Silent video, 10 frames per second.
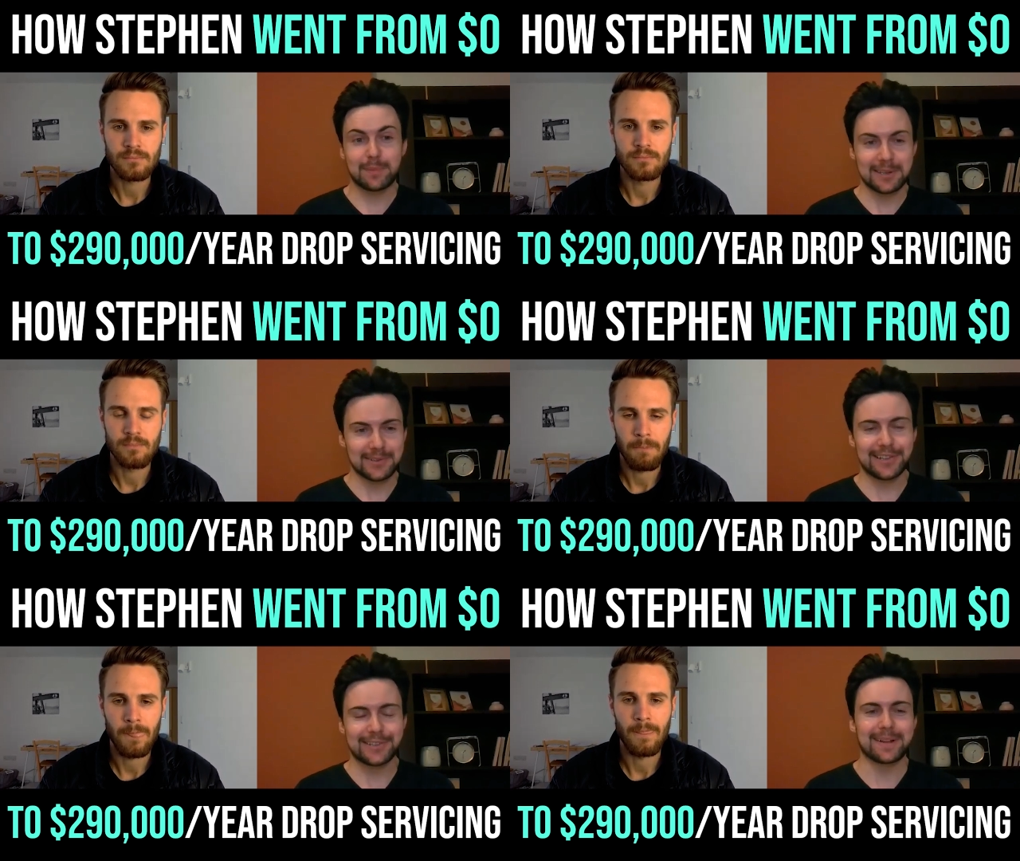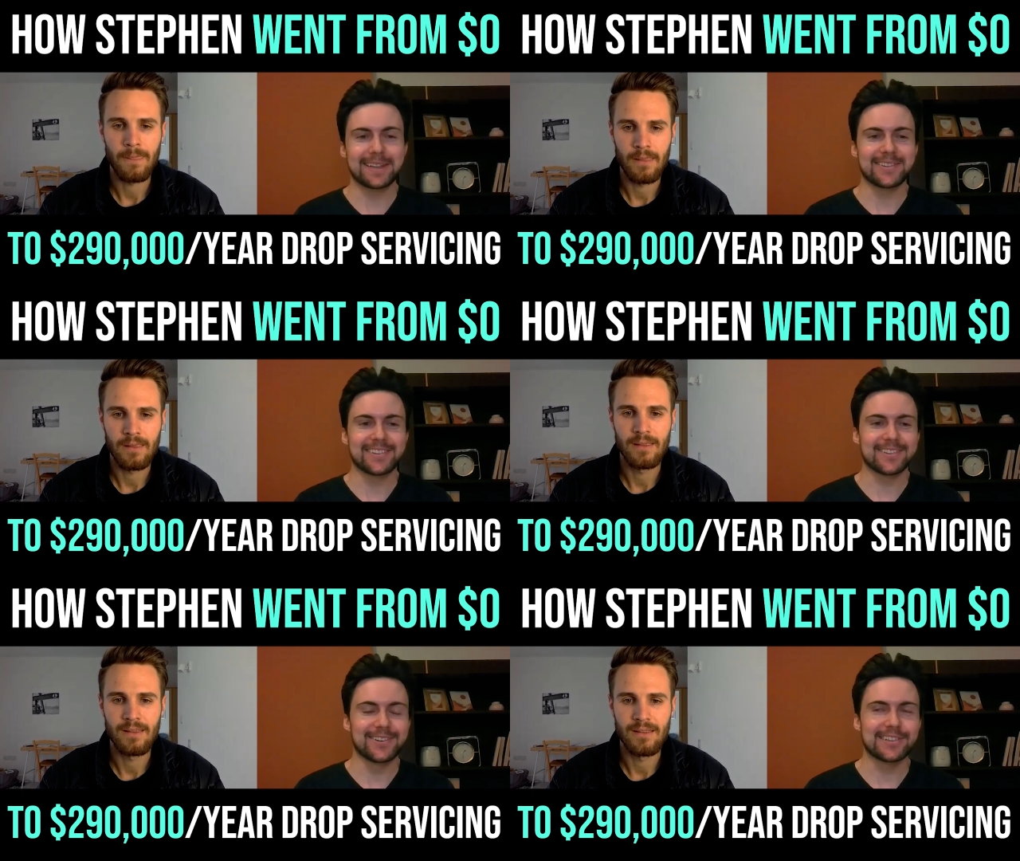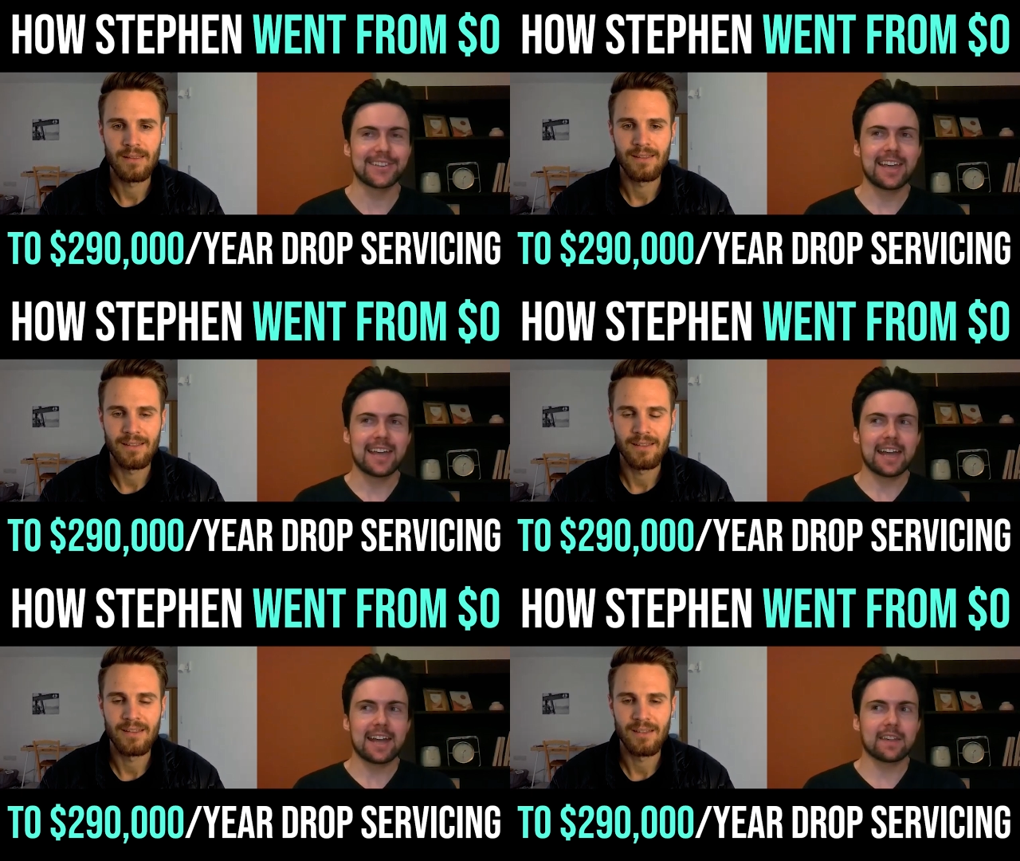Speaker 1: spending all this money on this course
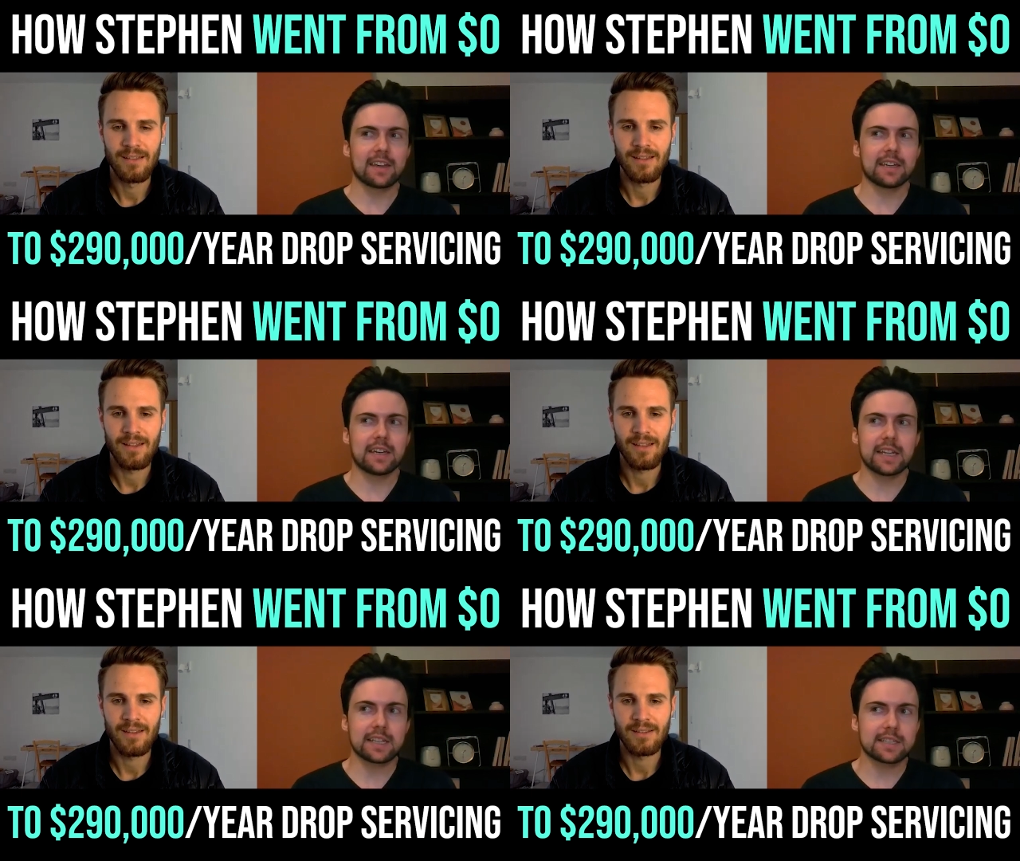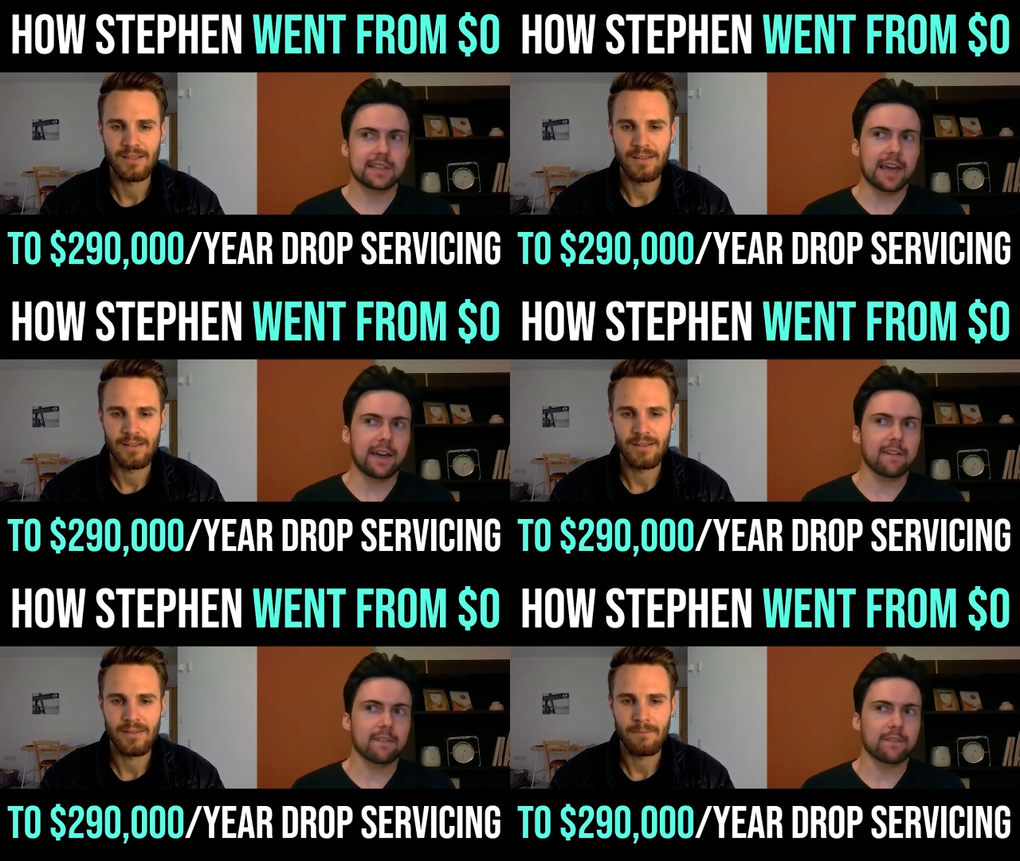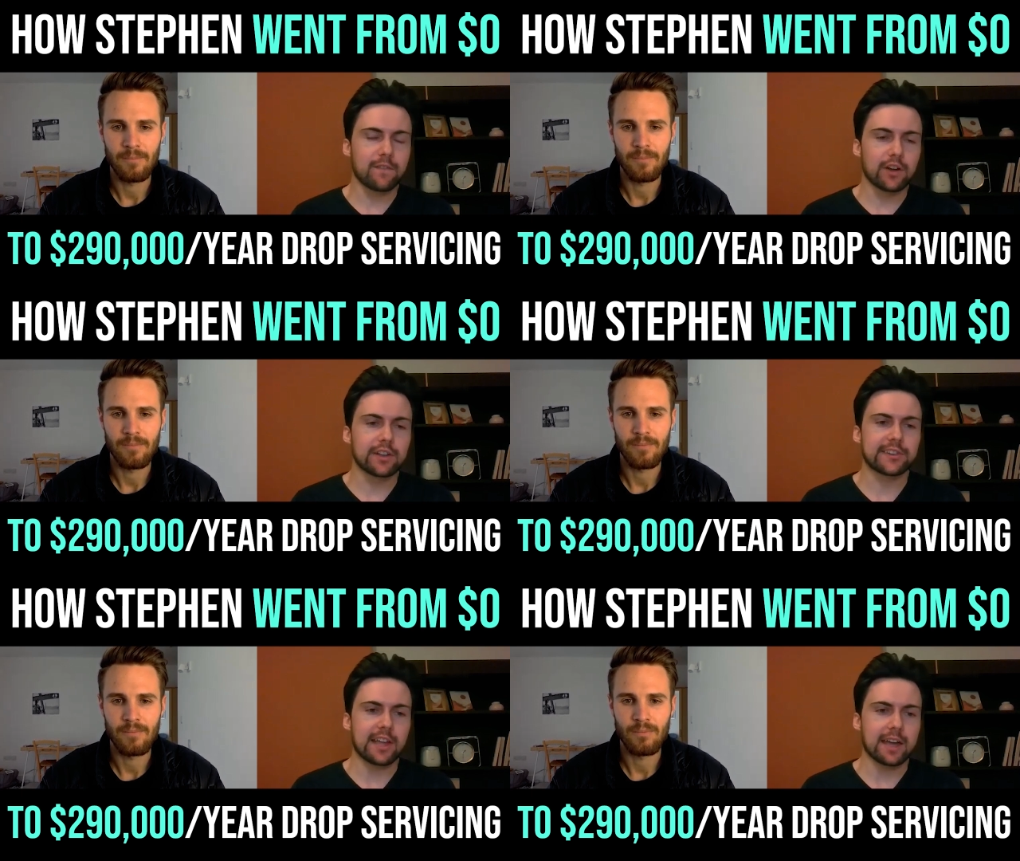and then getting to that
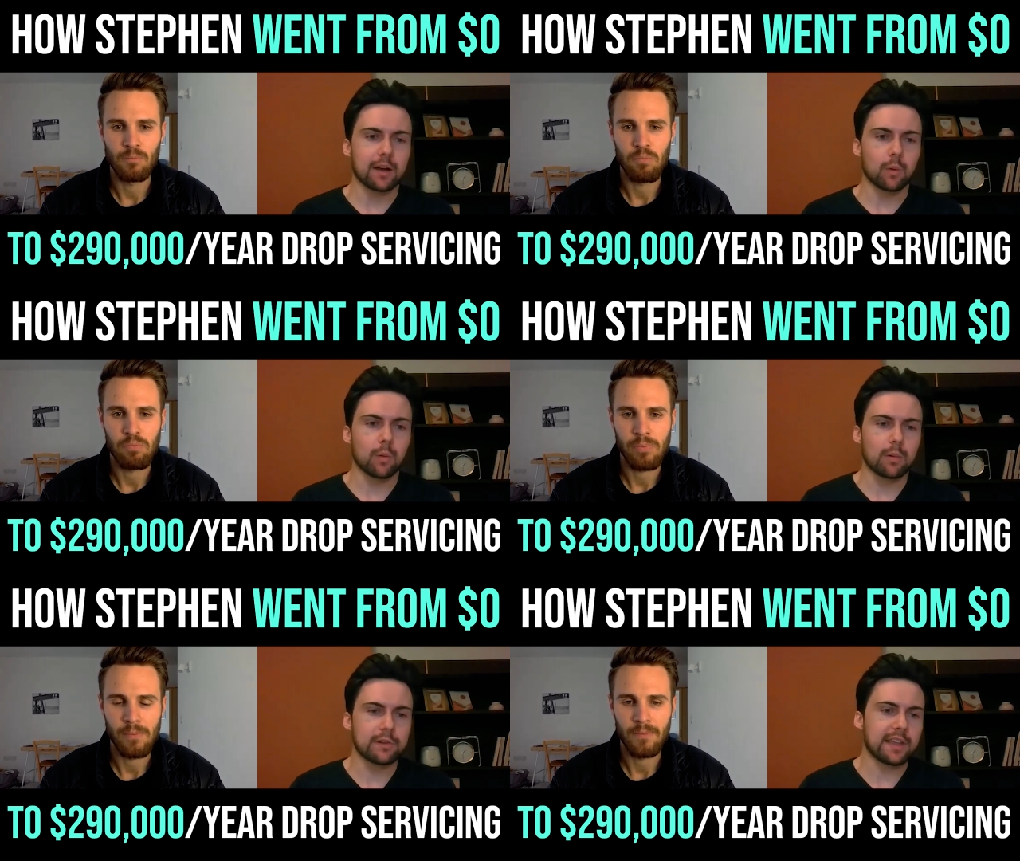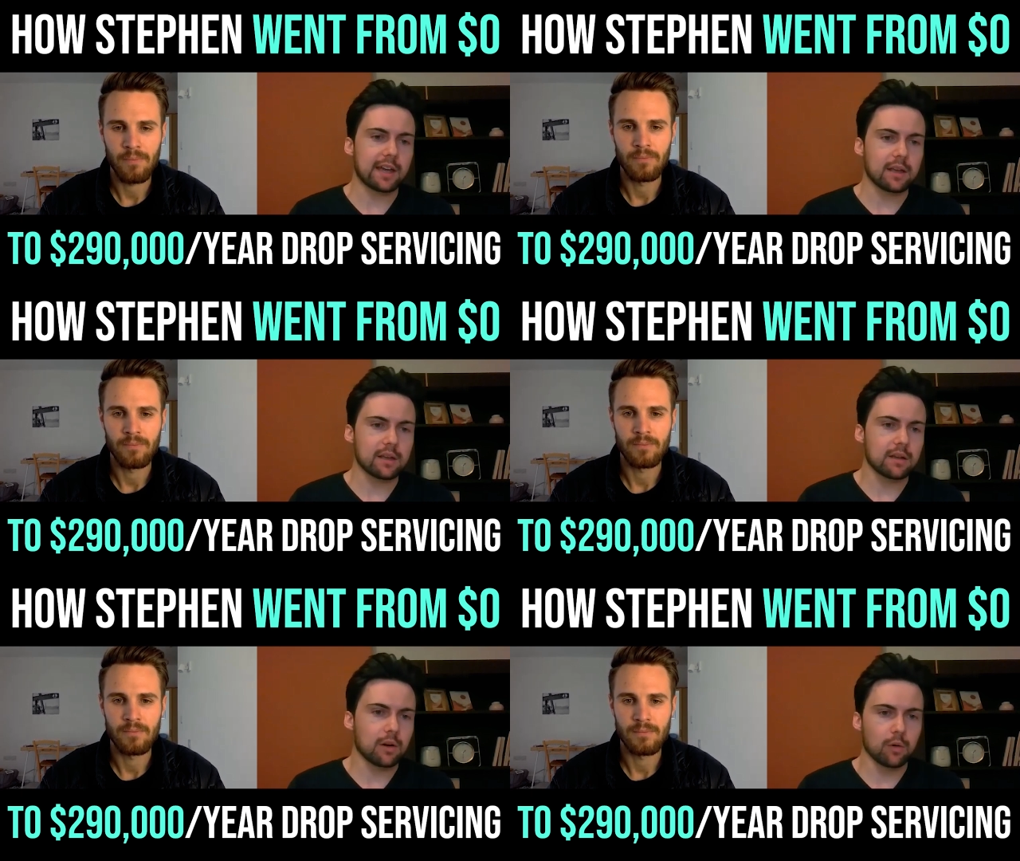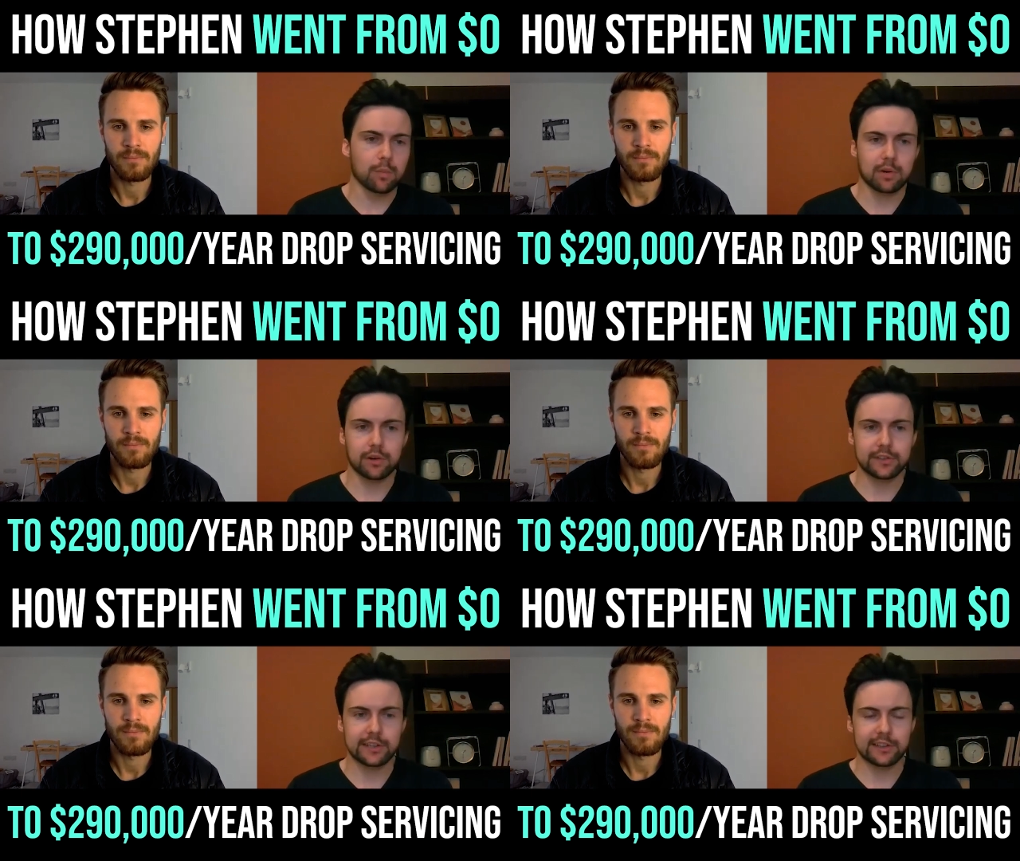first sale what was that whole
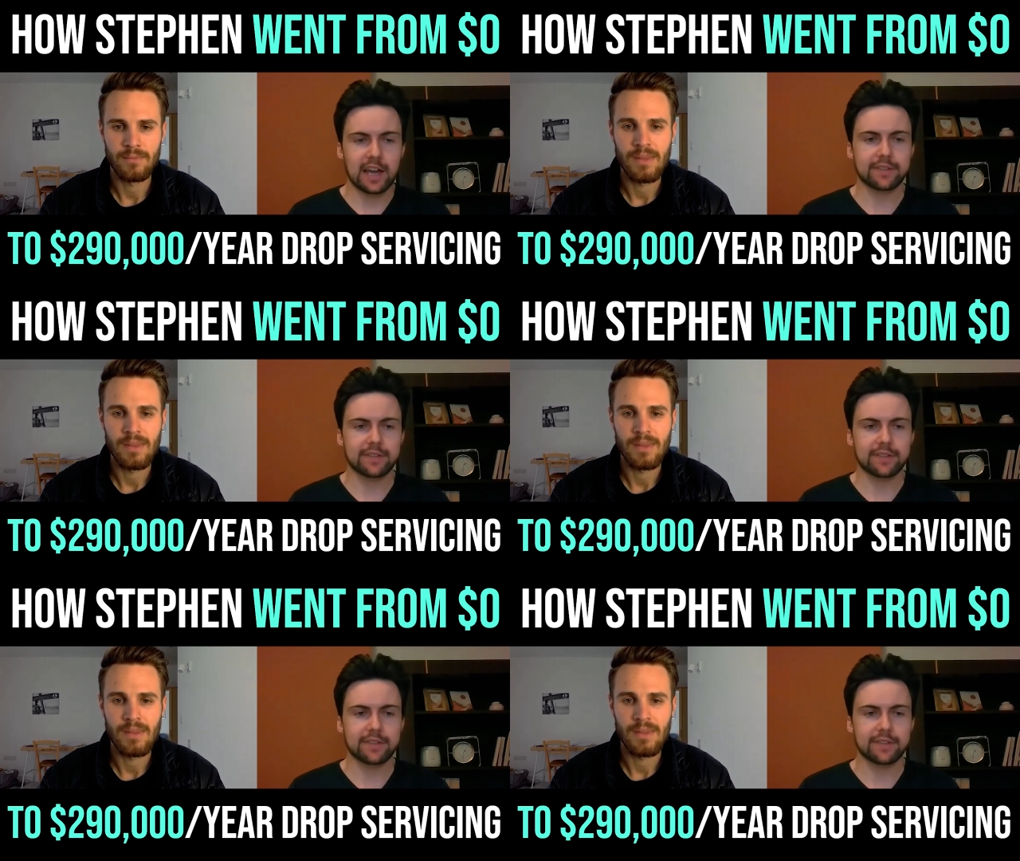process